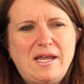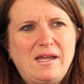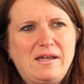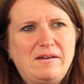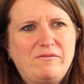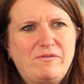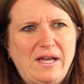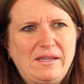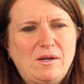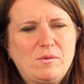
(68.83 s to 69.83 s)
And in
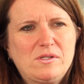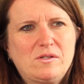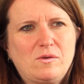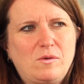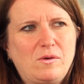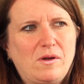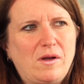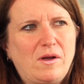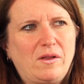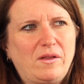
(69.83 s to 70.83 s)
fact, that was
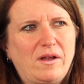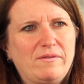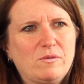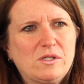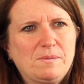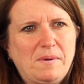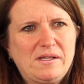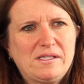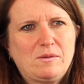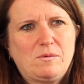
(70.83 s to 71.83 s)
a lot of the
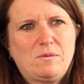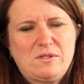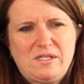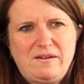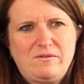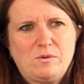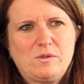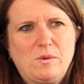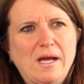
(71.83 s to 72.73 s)
response that we received was,